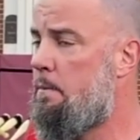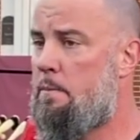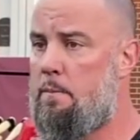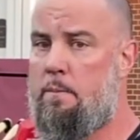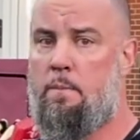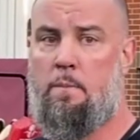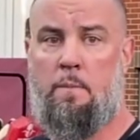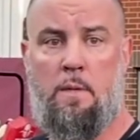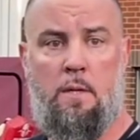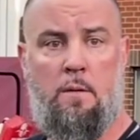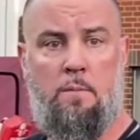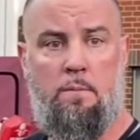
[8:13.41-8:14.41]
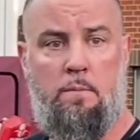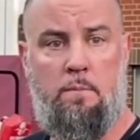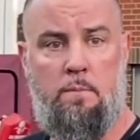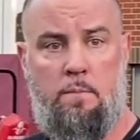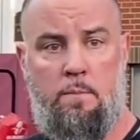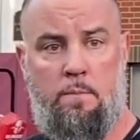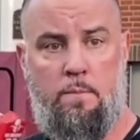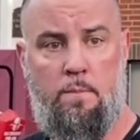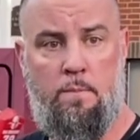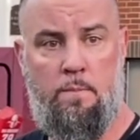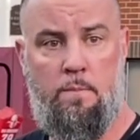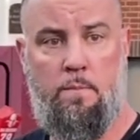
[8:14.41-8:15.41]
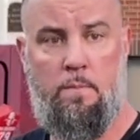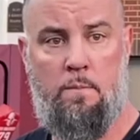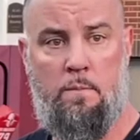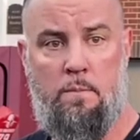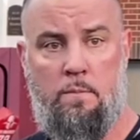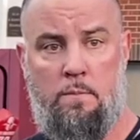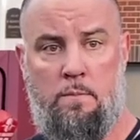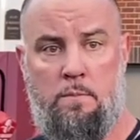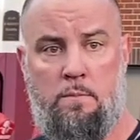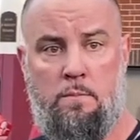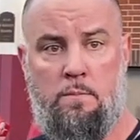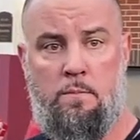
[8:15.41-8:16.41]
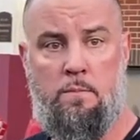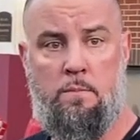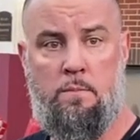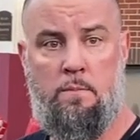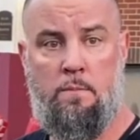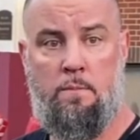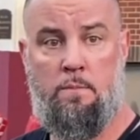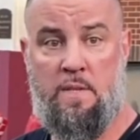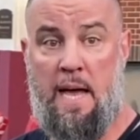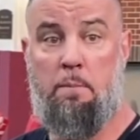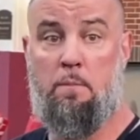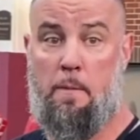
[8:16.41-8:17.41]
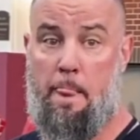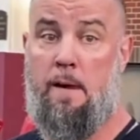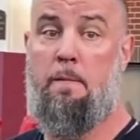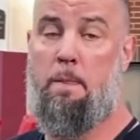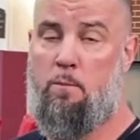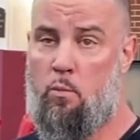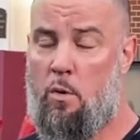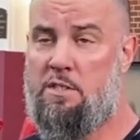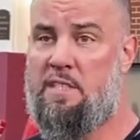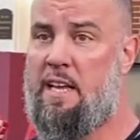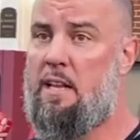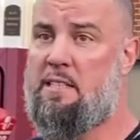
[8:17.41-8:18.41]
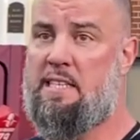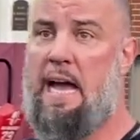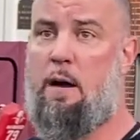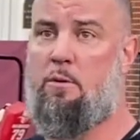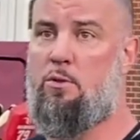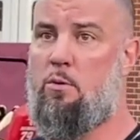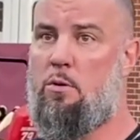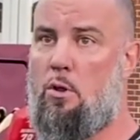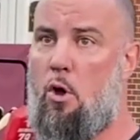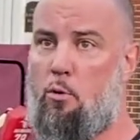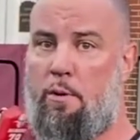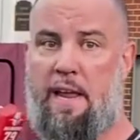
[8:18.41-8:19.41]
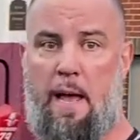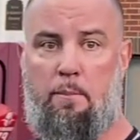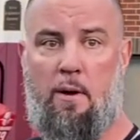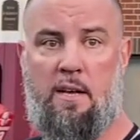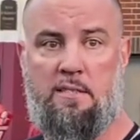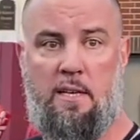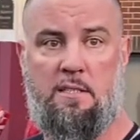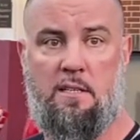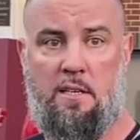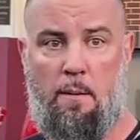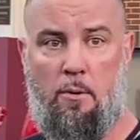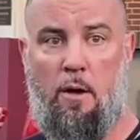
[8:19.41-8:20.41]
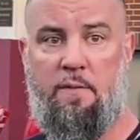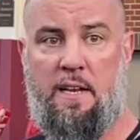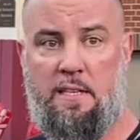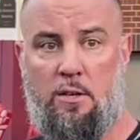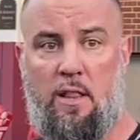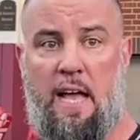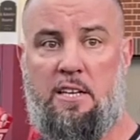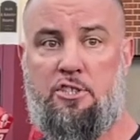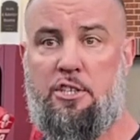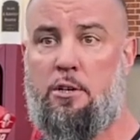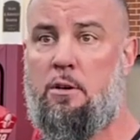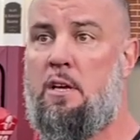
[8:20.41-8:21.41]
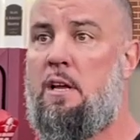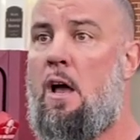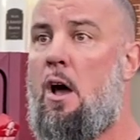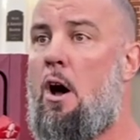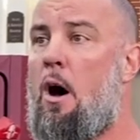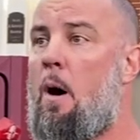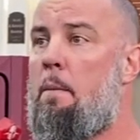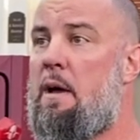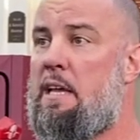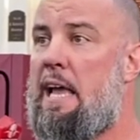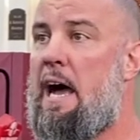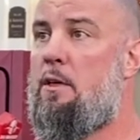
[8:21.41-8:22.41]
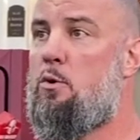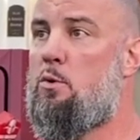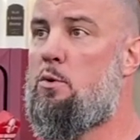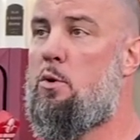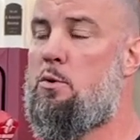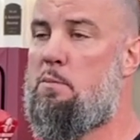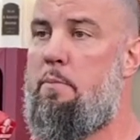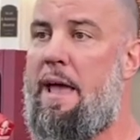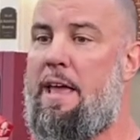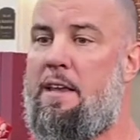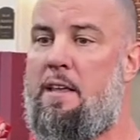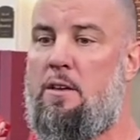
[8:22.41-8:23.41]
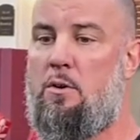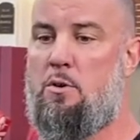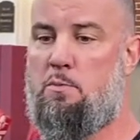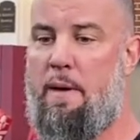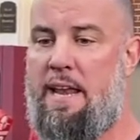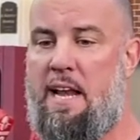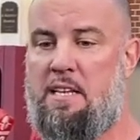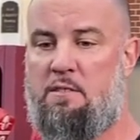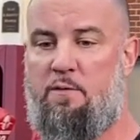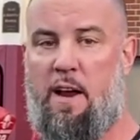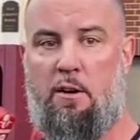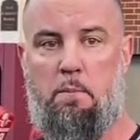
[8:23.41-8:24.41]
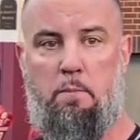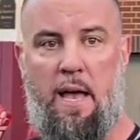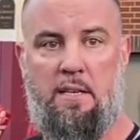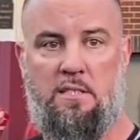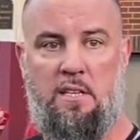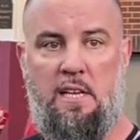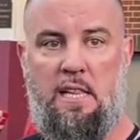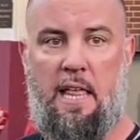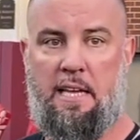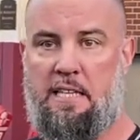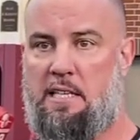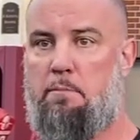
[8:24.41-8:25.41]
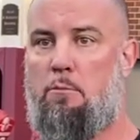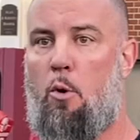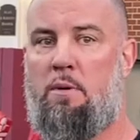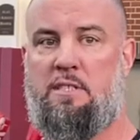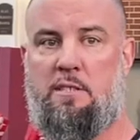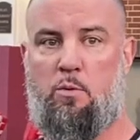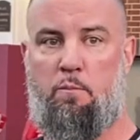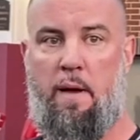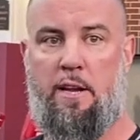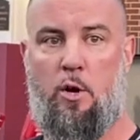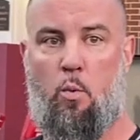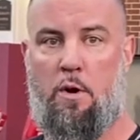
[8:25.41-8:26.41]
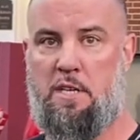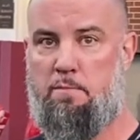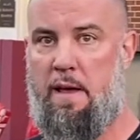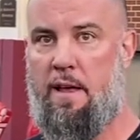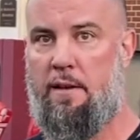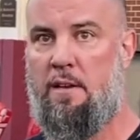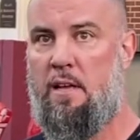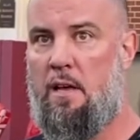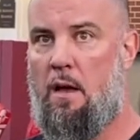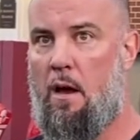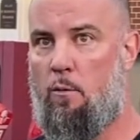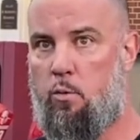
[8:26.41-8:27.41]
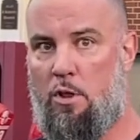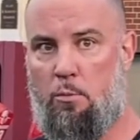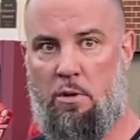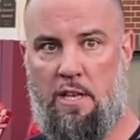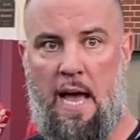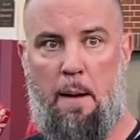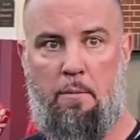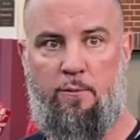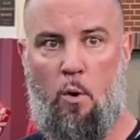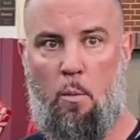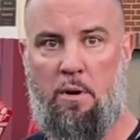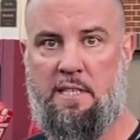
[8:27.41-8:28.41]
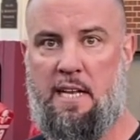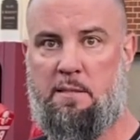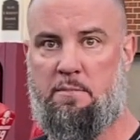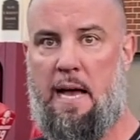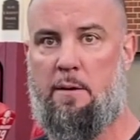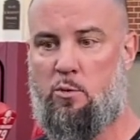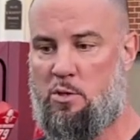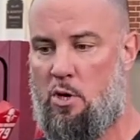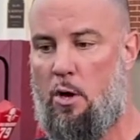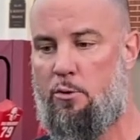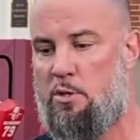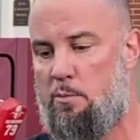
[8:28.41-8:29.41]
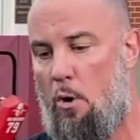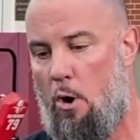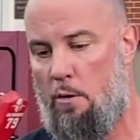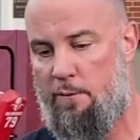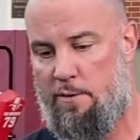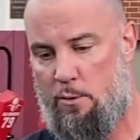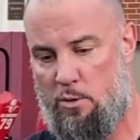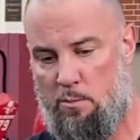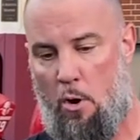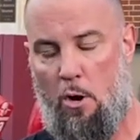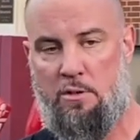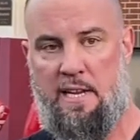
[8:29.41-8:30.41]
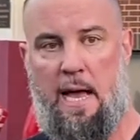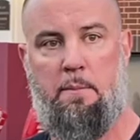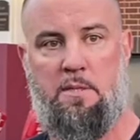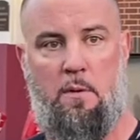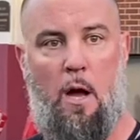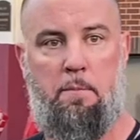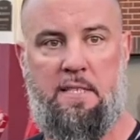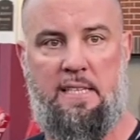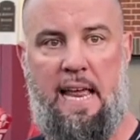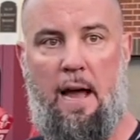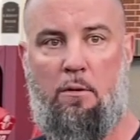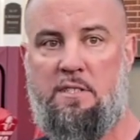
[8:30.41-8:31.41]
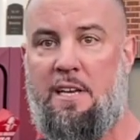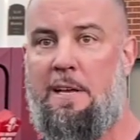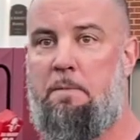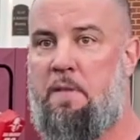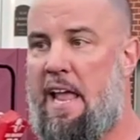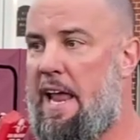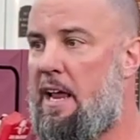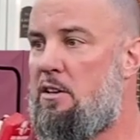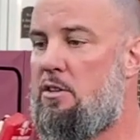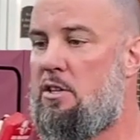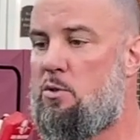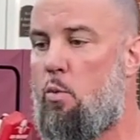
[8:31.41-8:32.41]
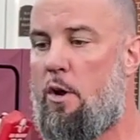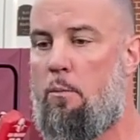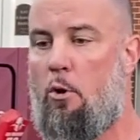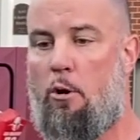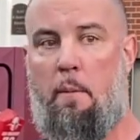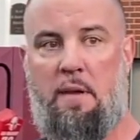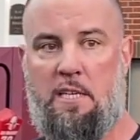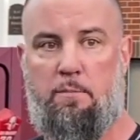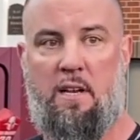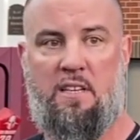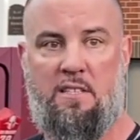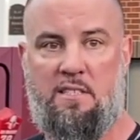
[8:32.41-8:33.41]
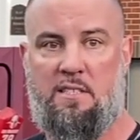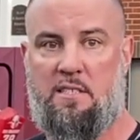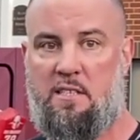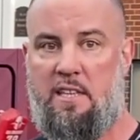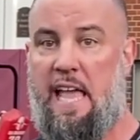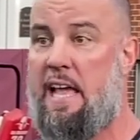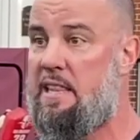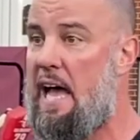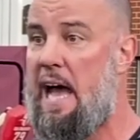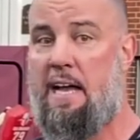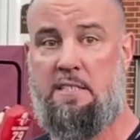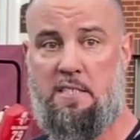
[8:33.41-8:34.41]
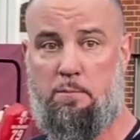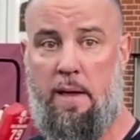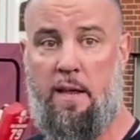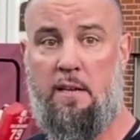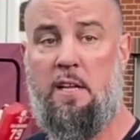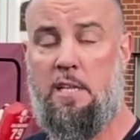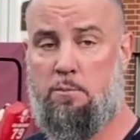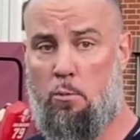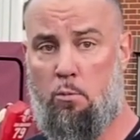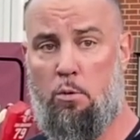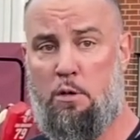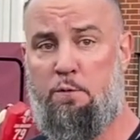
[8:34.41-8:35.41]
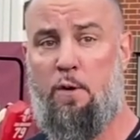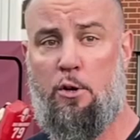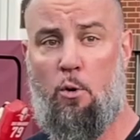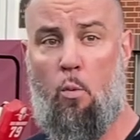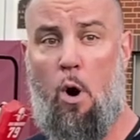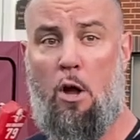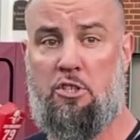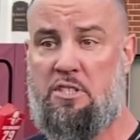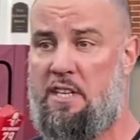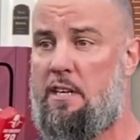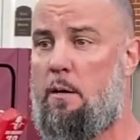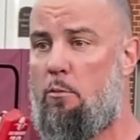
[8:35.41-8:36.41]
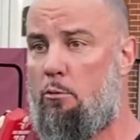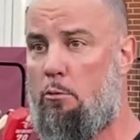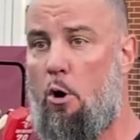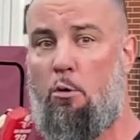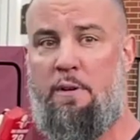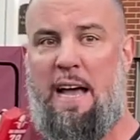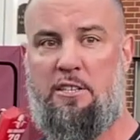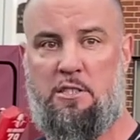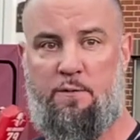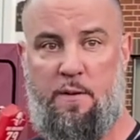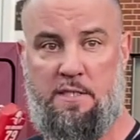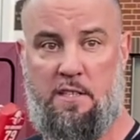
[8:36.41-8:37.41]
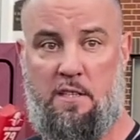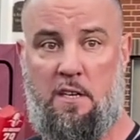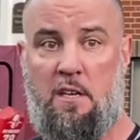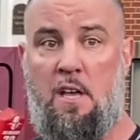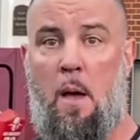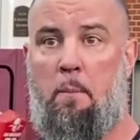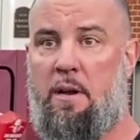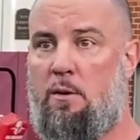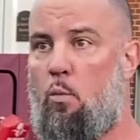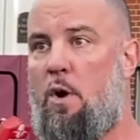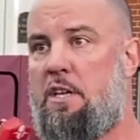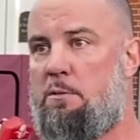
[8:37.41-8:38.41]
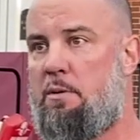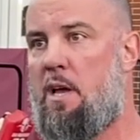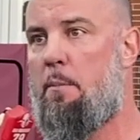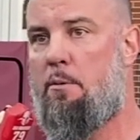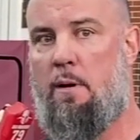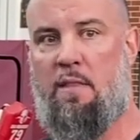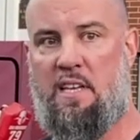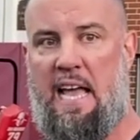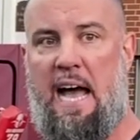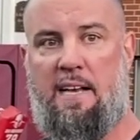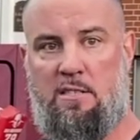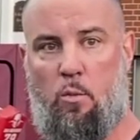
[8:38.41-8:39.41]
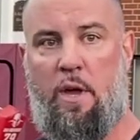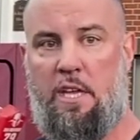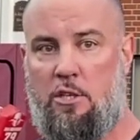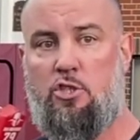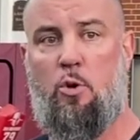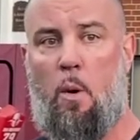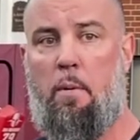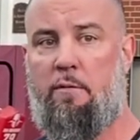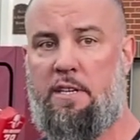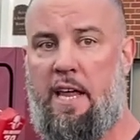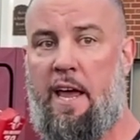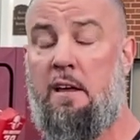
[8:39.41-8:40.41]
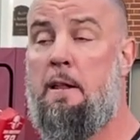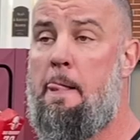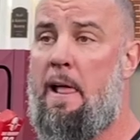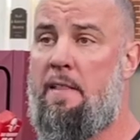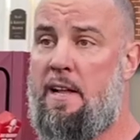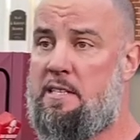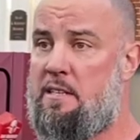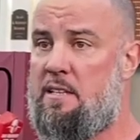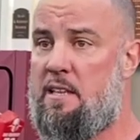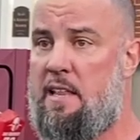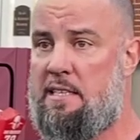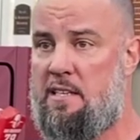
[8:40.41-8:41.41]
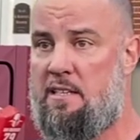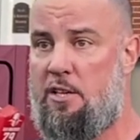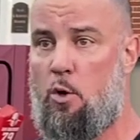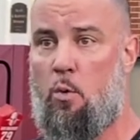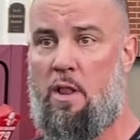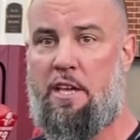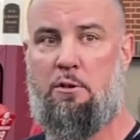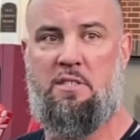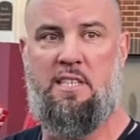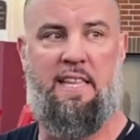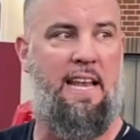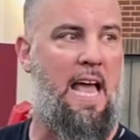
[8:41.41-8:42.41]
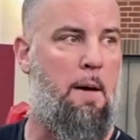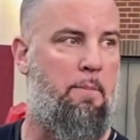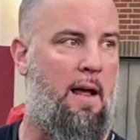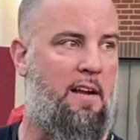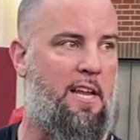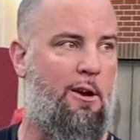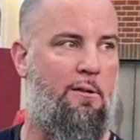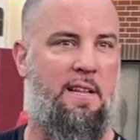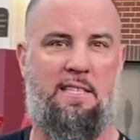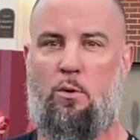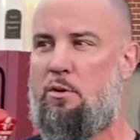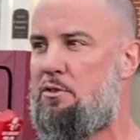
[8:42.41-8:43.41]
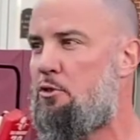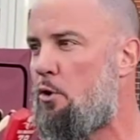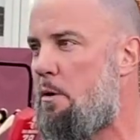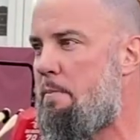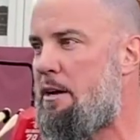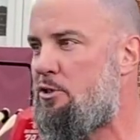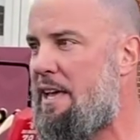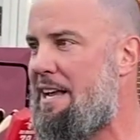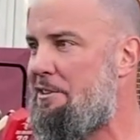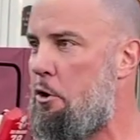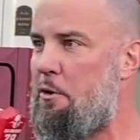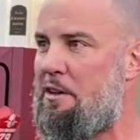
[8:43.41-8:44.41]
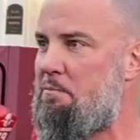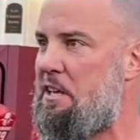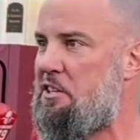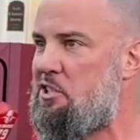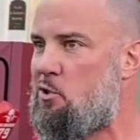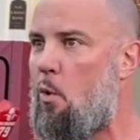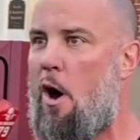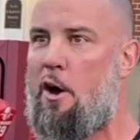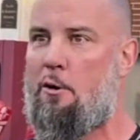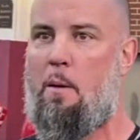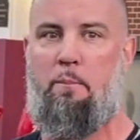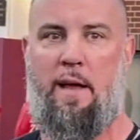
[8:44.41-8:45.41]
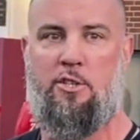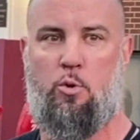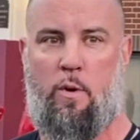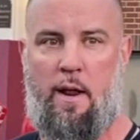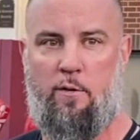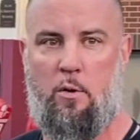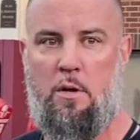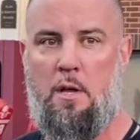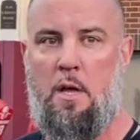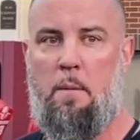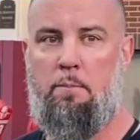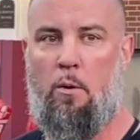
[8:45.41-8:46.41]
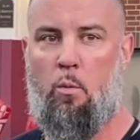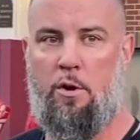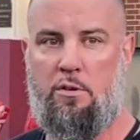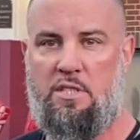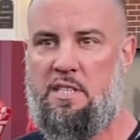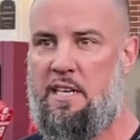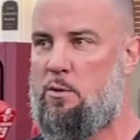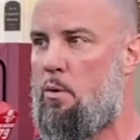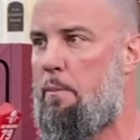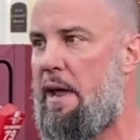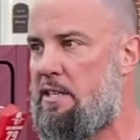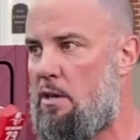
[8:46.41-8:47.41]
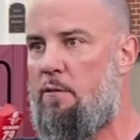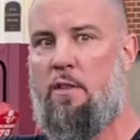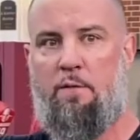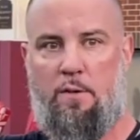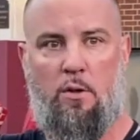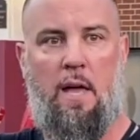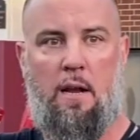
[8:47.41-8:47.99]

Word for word: Only guy that seemed to miss time last year, but seems like he's doing well. Renardo Green. Yeah. How far is he? Once again, it's a guy went through a long rehab process, coming off that deal last year. Um, a guy who who's been who's been at his very best. Like he's had moments since we've been here where he's been a really really high performer. He's had some times where he's gone through some hard through some hard times, some ups and downs. And this winter program, he's been consistently at the highest he's been. It's been really fun to watch, seeing him grow not just physically, but in what he's becoming around the guys and the way he can show up every day. And that's a that's a deal where like you see that happen out here, and that's only can only measure that you know, in, a, in a squat or a bench or whatever, but where you see it is when it pays off in the field.